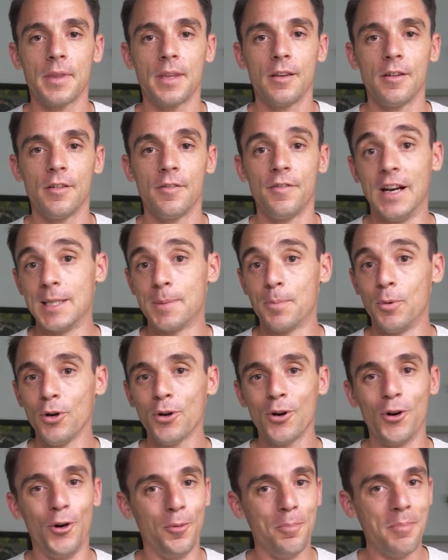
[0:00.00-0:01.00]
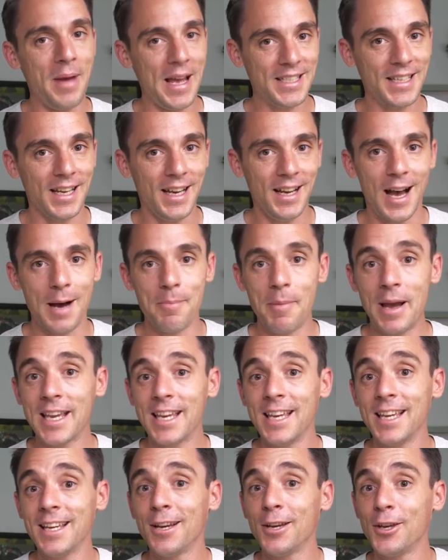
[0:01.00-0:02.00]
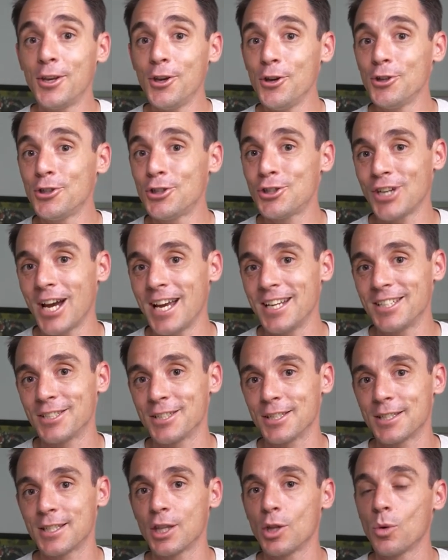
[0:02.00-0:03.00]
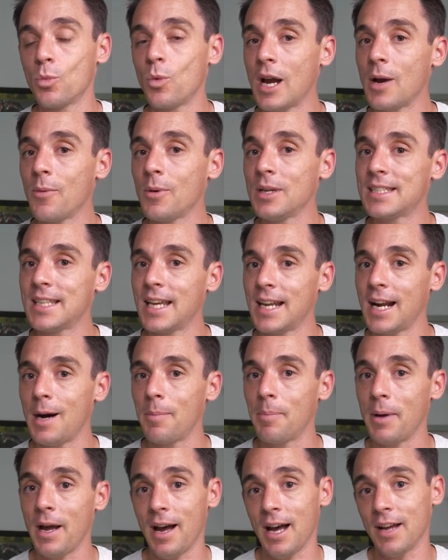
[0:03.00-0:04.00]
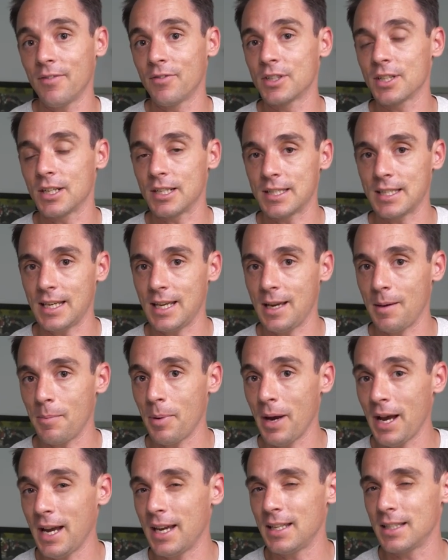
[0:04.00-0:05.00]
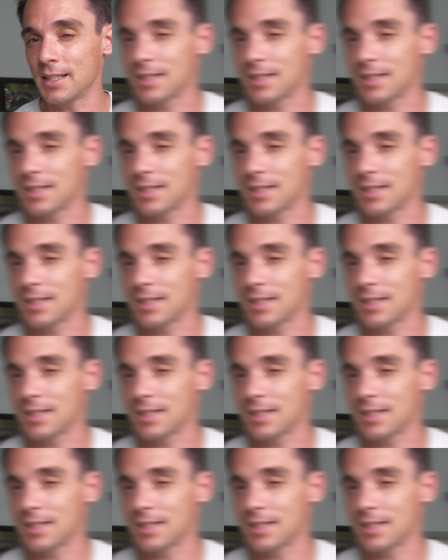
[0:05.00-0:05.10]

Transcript: Facebook, or Meta, are making huge changes to the way we set up our advertising campaigns.